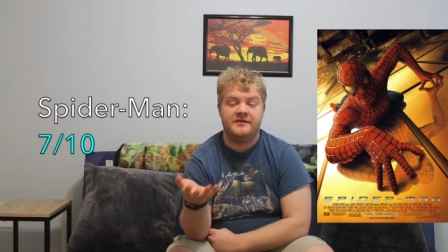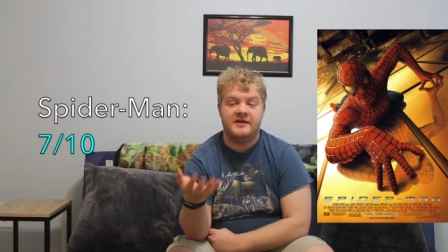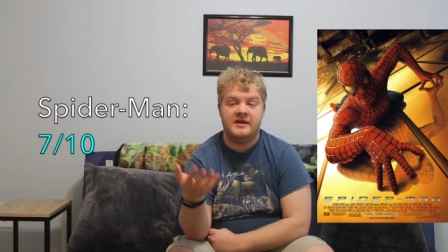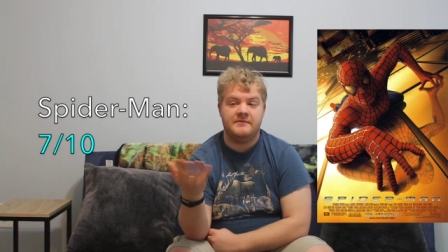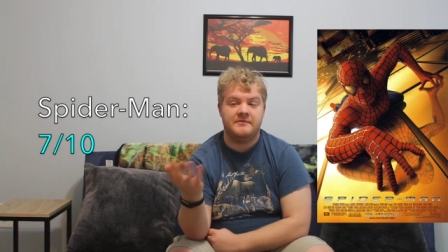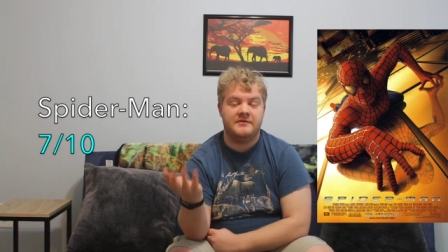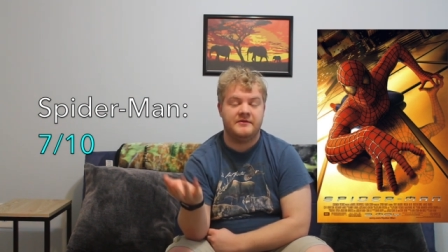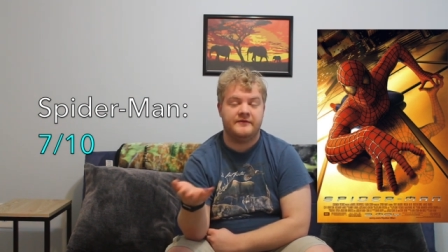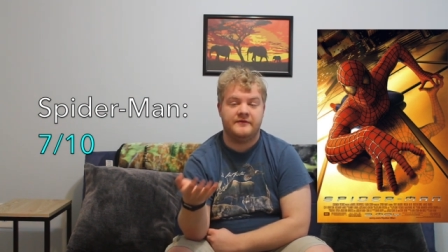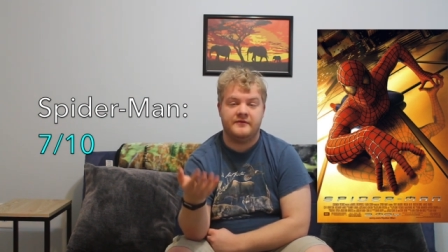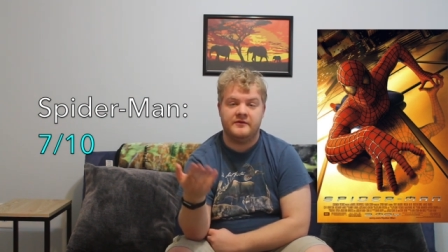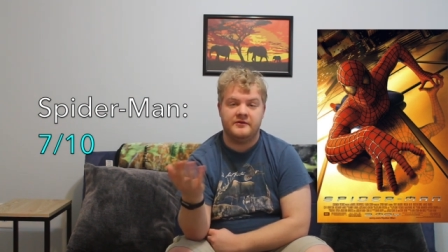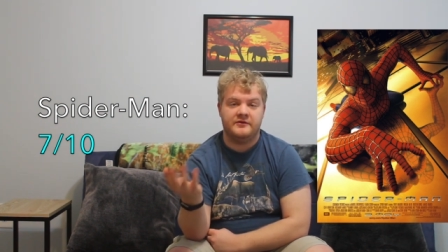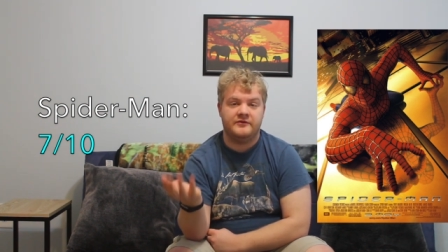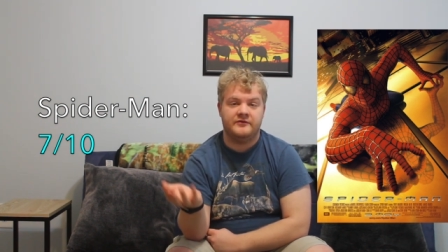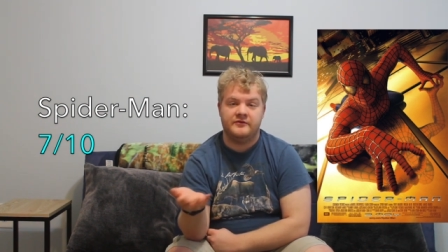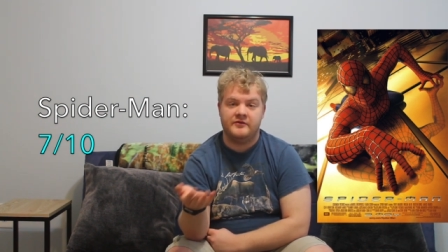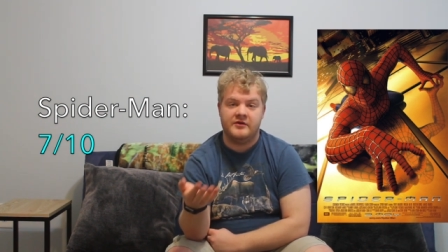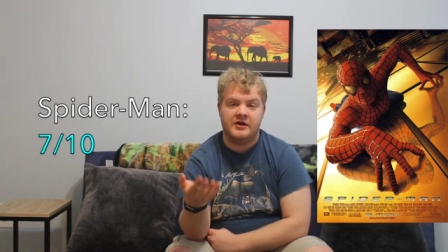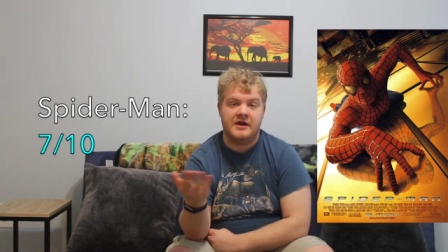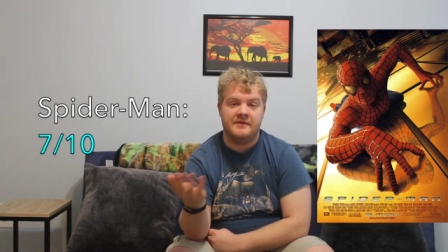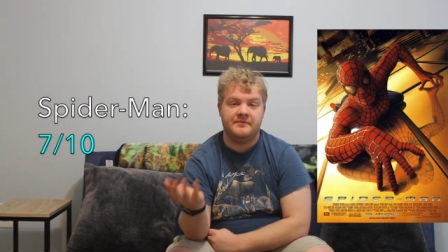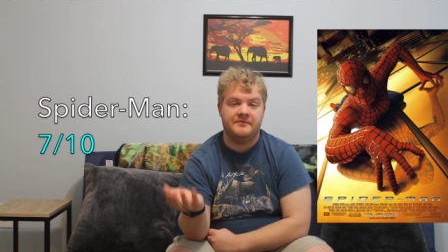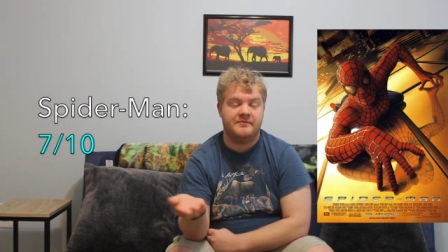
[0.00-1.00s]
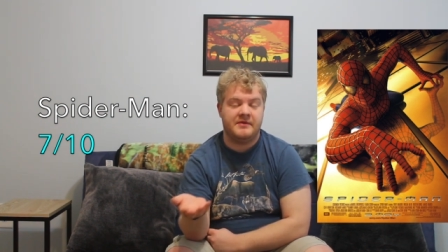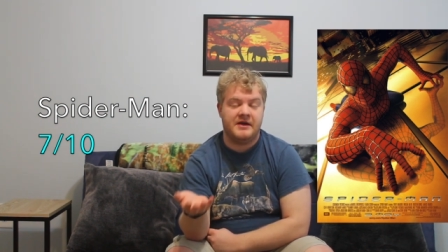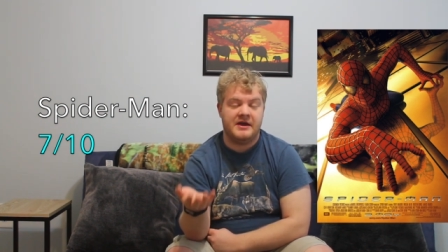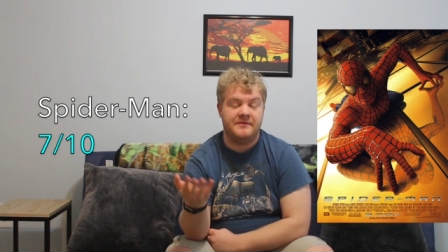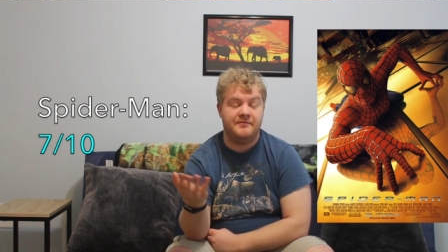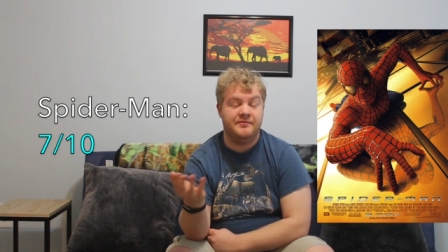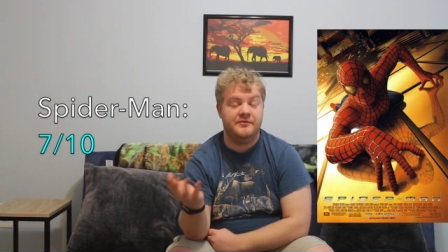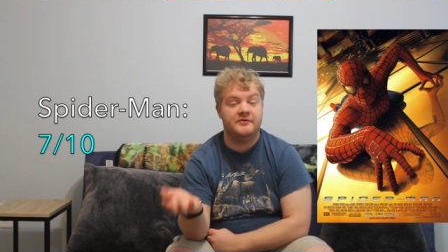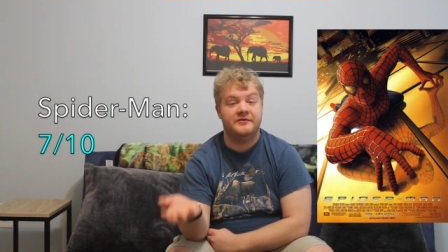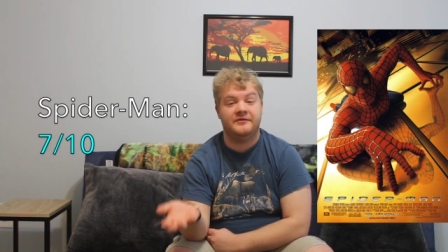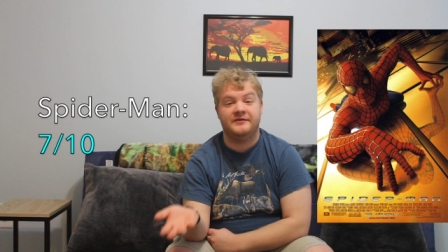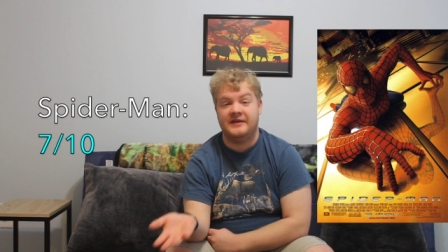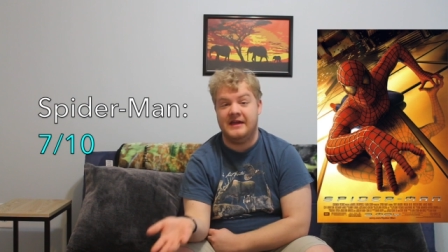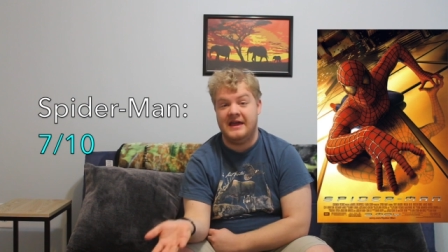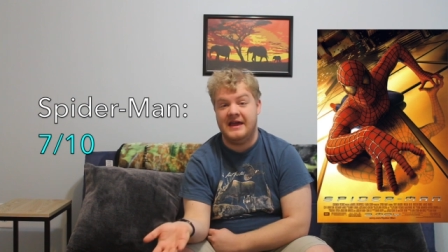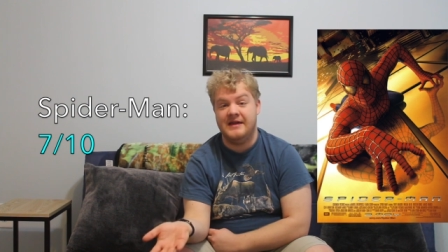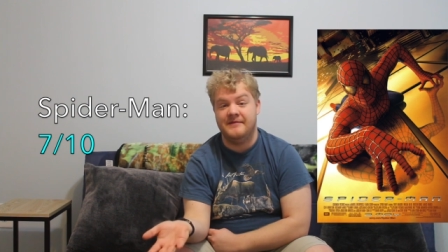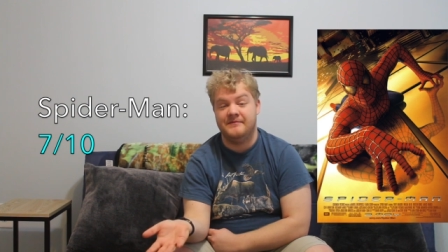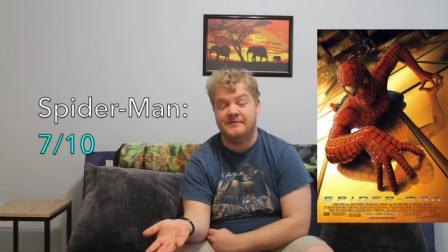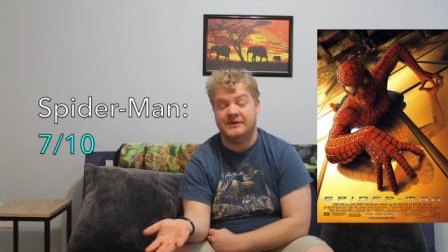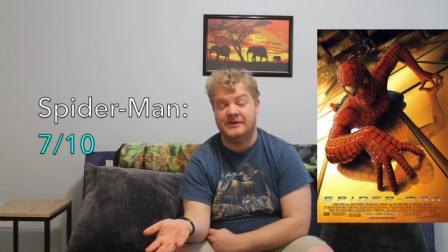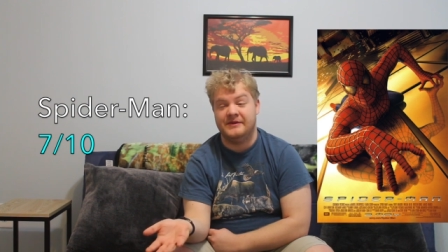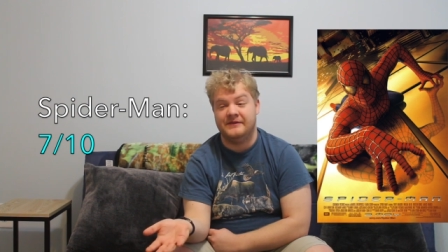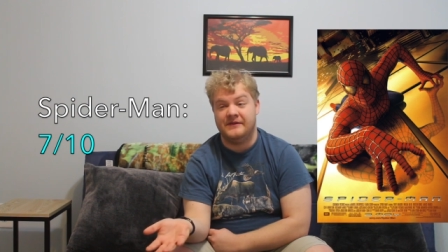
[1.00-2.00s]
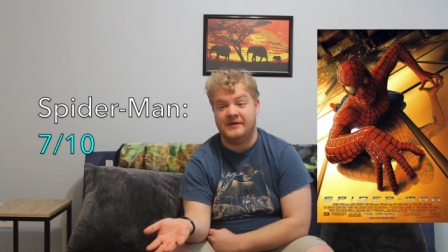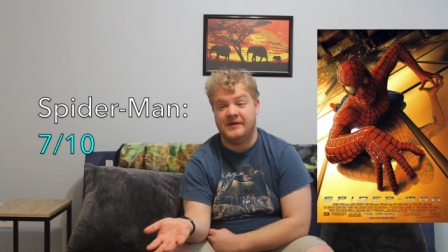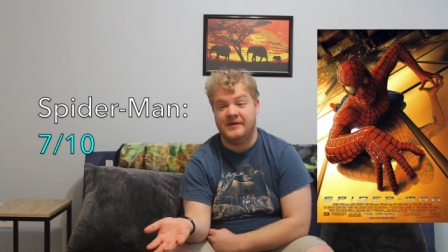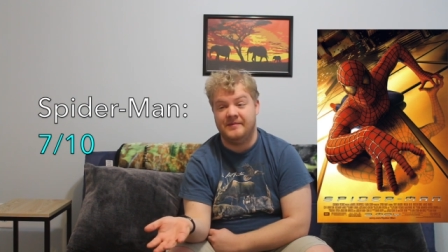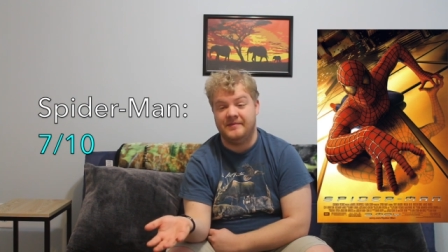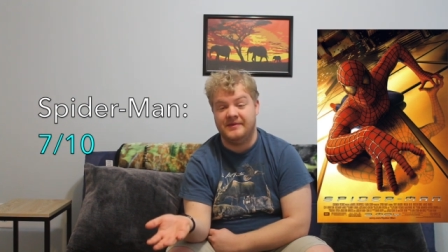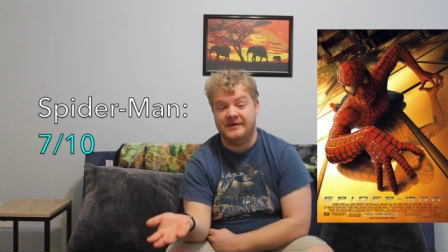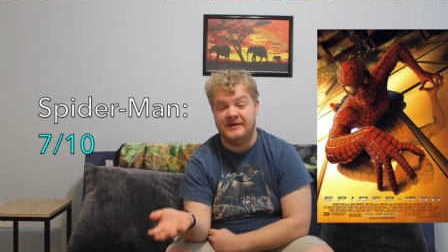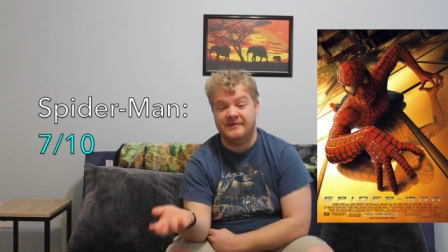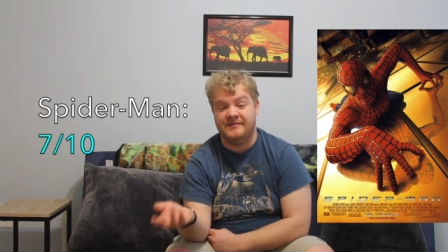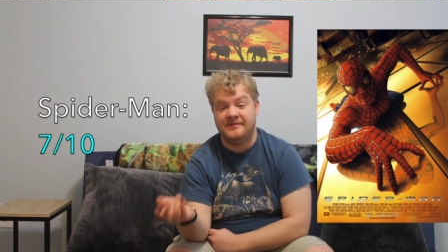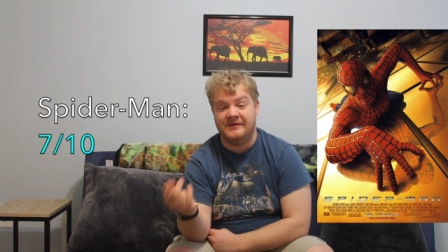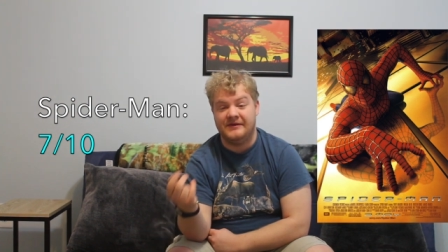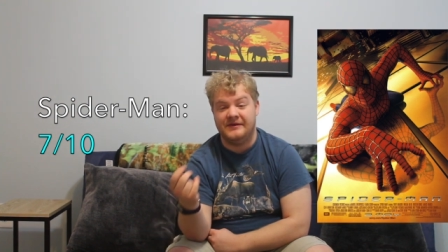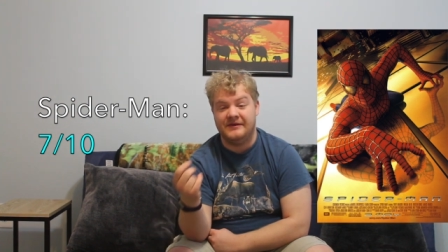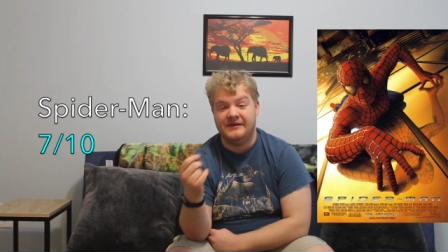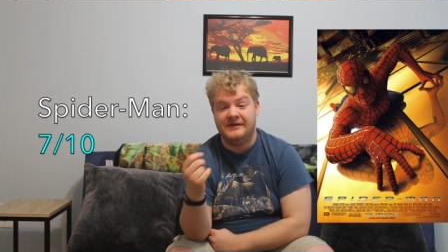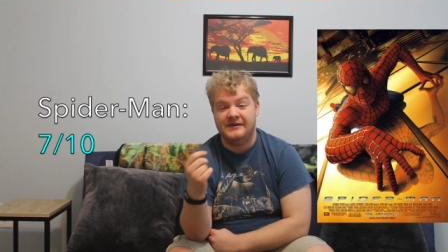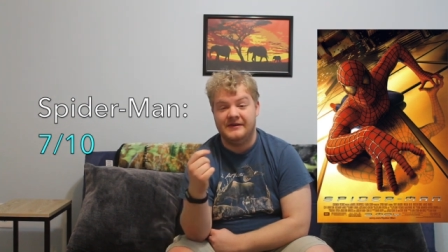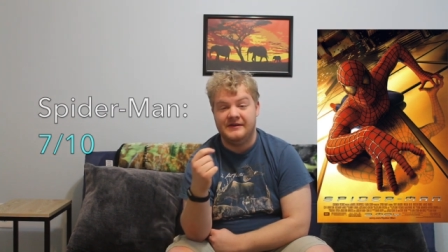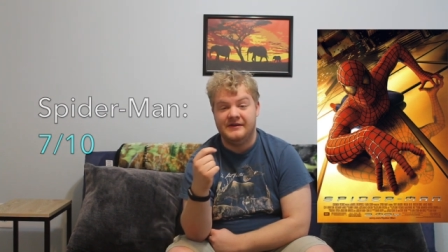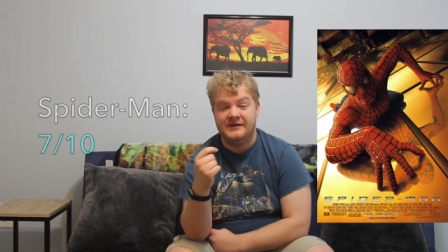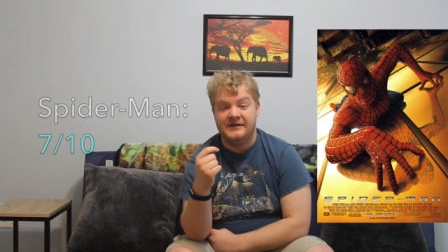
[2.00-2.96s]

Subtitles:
name is first dropped by Bruce Campbell, of all people.